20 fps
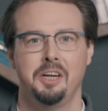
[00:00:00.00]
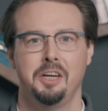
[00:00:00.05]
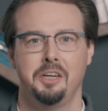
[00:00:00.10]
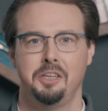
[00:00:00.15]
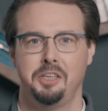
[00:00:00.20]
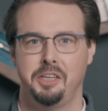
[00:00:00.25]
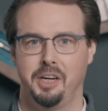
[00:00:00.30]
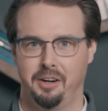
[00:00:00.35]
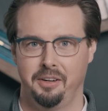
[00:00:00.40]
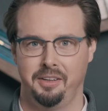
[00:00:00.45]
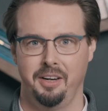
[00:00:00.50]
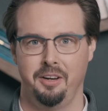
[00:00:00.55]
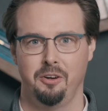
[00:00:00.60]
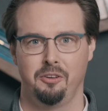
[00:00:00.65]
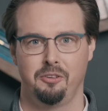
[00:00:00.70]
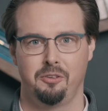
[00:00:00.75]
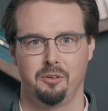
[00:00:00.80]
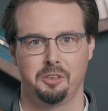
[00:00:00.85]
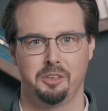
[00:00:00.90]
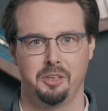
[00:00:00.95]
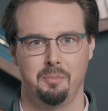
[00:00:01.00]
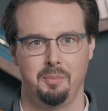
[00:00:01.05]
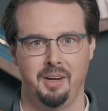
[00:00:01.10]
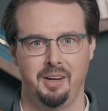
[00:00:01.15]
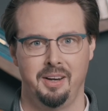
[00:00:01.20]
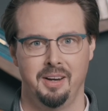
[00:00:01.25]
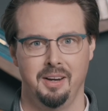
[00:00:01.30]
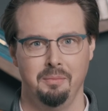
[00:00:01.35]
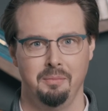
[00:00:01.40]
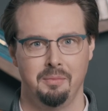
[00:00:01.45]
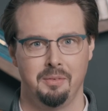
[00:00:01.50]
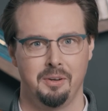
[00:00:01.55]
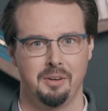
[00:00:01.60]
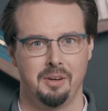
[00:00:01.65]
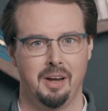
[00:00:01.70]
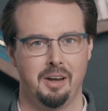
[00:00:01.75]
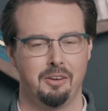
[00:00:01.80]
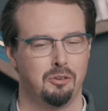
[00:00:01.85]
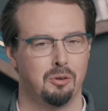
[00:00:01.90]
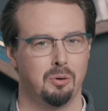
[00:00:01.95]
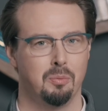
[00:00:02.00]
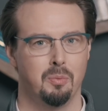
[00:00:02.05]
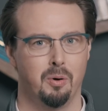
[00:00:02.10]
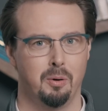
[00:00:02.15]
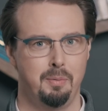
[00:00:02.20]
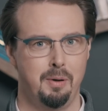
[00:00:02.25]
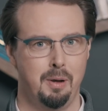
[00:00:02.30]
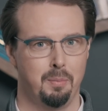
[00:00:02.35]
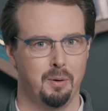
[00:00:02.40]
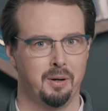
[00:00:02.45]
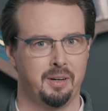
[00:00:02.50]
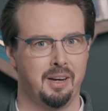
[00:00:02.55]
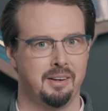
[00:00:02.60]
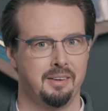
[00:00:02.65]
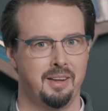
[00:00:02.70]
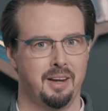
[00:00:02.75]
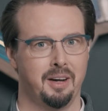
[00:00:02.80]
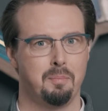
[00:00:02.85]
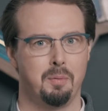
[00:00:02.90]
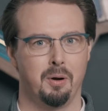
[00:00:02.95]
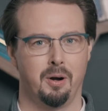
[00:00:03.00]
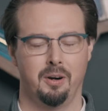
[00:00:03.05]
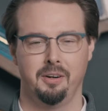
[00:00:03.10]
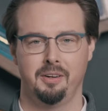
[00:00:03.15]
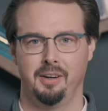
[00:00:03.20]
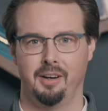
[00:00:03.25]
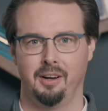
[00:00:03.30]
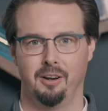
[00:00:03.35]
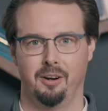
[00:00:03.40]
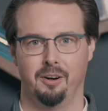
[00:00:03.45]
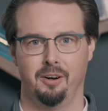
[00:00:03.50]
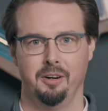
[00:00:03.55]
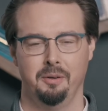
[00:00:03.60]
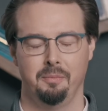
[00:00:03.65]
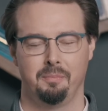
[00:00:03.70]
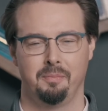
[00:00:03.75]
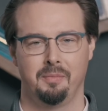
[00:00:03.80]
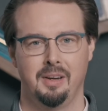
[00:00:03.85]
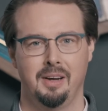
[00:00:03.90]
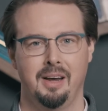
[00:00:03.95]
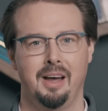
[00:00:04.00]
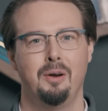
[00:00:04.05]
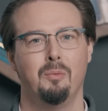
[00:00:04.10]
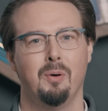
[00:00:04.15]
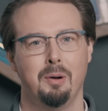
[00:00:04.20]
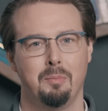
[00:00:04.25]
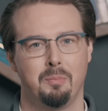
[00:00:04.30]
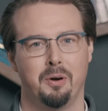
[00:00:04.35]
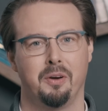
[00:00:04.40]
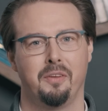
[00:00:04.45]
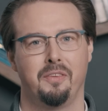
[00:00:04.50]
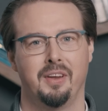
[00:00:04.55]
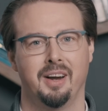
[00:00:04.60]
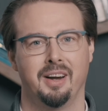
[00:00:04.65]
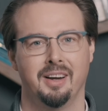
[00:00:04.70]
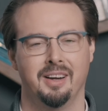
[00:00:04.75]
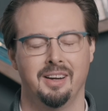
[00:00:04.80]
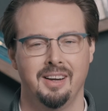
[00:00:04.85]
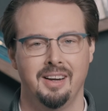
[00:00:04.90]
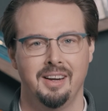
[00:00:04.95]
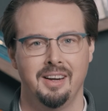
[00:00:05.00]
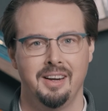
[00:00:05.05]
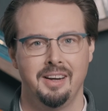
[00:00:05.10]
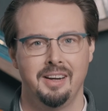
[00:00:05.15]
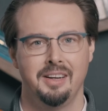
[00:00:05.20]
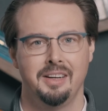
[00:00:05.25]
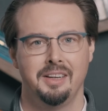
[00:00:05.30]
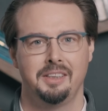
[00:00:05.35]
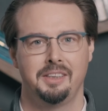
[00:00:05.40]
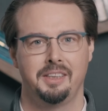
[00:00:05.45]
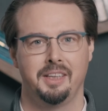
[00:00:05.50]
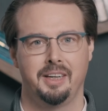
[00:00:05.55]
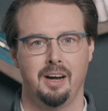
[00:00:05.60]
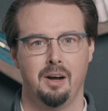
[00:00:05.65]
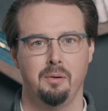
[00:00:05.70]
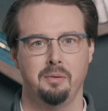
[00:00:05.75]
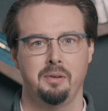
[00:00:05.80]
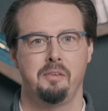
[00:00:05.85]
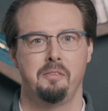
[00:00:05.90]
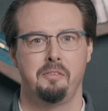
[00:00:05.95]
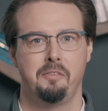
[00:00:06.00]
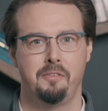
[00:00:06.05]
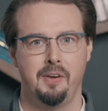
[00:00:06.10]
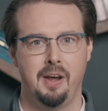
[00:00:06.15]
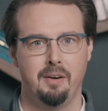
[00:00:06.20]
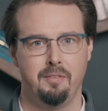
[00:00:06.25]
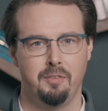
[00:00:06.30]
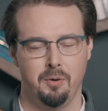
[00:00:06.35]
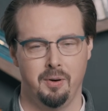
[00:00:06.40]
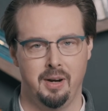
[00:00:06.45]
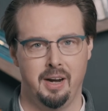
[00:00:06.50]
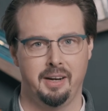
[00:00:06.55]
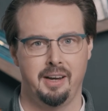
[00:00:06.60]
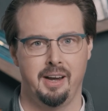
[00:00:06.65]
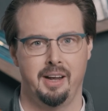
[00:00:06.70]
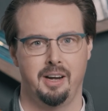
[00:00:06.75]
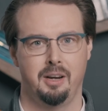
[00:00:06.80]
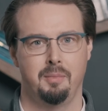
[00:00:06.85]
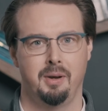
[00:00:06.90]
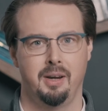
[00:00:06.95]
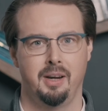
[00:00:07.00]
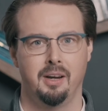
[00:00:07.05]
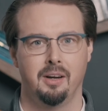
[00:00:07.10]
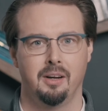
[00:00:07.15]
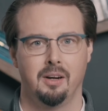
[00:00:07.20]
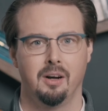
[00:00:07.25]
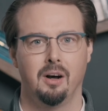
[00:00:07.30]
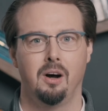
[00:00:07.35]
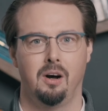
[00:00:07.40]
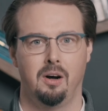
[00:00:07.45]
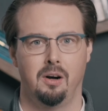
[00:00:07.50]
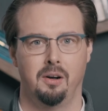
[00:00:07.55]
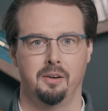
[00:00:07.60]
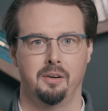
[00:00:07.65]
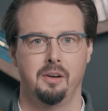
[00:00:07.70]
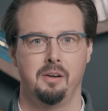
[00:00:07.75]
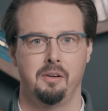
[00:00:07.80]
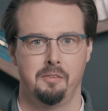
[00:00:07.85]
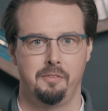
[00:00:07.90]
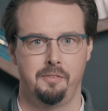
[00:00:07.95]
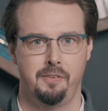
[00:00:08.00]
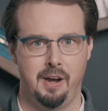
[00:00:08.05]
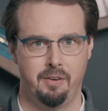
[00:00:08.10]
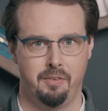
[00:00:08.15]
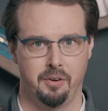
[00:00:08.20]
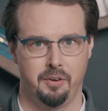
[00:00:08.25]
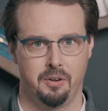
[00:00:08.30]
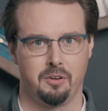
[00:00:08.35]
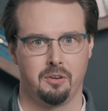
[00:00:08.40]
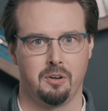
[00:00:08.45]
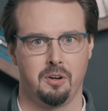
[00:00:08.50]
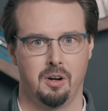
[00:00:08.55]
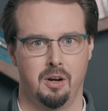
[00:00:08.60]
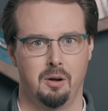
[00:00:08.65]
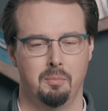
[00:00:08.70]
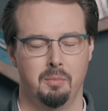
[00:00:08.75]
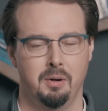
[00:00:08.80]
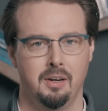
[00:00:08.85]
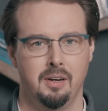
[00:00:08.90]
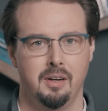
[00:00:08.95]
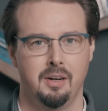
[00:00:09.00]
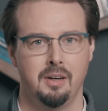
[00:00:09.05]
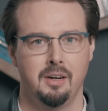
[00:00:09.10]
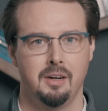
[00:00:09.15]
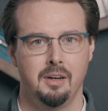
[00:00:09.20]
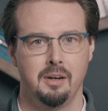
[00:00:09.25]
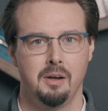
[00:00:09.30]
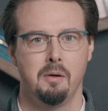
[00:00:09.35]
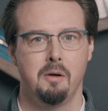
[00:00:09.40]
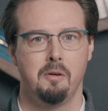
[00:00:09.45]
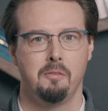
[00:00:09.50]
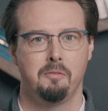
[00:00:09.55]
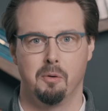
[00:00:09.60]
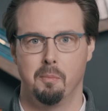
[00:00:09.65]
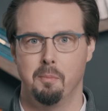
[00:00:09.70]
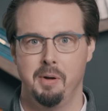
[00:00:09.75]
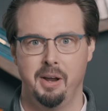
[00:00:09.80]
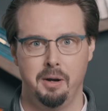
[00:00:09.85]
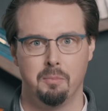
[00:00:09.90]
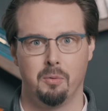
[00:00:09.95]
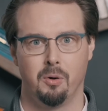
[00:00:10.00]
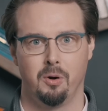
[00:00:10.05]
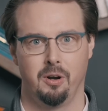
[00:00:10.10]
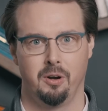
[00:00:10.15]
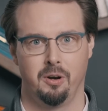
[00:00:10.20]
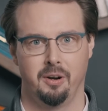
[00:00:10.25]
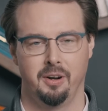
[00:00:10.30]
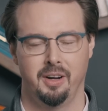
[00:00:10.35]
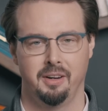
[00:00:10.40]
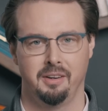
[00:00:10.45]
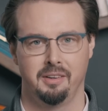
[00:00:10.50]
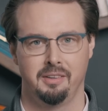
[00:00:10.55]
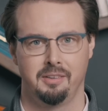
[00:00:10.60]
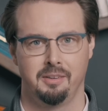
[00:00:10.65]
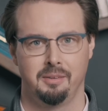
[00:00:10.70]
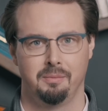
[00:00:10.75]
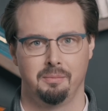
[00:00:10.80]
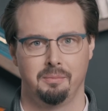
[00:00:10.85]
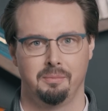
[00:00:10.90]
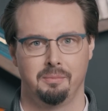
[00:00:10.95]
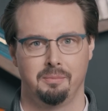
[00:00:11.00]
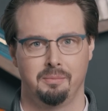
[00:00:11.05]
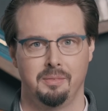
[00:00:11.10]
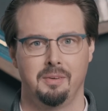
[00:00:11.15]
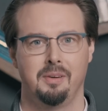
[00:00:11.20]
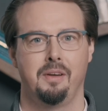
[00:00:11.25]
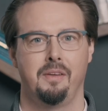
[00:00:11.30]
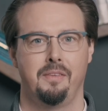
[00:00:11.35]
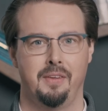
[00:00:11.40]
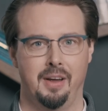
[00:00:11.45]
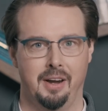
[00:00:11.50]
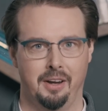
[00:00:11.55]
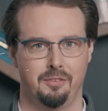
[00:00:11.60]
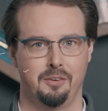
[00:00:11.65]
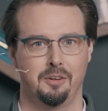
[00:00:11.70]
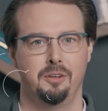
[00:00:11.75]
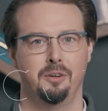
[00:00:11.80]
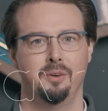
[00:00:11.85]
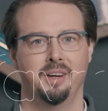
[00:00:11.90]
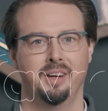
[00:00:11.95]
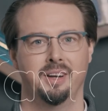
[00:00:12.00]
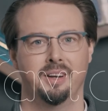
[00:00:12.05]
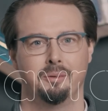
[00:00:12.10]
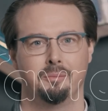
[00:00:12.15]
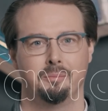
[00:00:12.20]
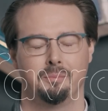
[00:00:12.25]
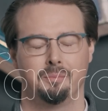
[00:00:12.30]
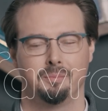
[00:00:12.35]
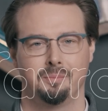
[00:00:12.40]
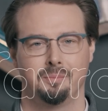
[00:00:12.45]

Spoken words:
Share it in your social media so more people can take part and learn. And one more thing. Check out Favro Academy on favro.com for many more learnings. Thanks for tuning in.